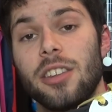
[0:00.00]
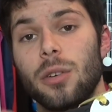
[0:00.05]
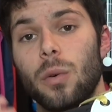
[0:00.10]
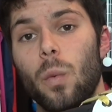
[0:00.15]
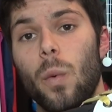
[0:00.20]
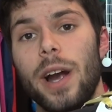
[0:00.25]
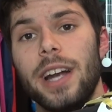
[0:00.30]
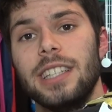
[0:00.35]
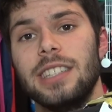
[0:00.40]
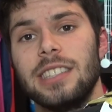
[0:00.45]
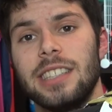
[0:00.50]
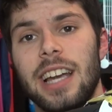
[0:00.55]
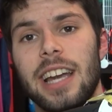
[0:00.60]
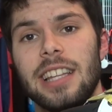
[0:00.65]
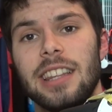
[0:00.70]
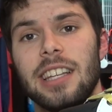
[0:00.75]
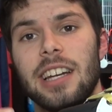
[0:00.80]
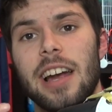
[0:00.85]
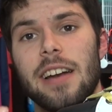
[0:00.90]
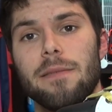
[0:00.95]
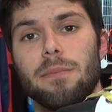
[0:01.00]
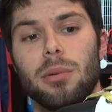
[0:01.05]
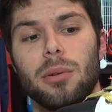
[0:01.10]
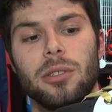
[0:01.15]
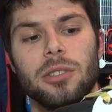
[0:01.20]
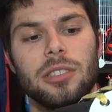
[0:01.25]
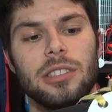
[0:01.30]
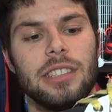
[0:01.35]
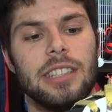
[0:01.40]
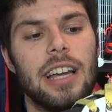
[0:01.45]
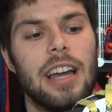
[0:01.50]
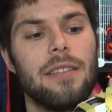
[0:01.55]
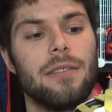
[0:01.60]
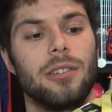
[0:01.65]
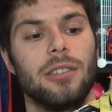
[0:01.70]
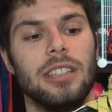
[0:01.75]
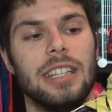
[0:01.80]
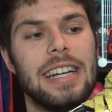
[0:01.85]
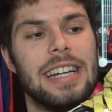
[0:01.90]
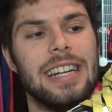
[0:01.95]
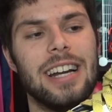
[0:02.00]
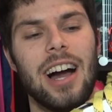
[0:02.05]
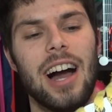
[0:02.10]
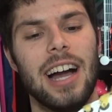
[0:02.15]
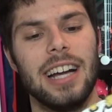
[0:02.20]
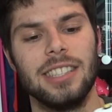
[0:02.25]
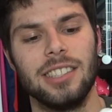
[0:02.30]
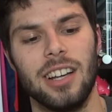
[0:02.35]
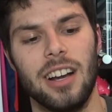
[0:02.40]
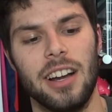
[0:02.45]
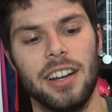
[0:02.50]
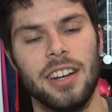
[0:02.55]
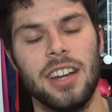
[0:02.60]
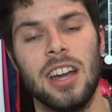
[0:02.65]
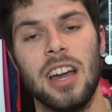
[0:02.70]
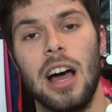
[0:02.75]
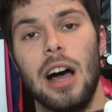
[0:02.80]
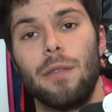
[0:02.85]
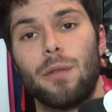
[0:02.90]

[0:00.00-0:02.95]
other white skate that I've personally ever laid eyes on.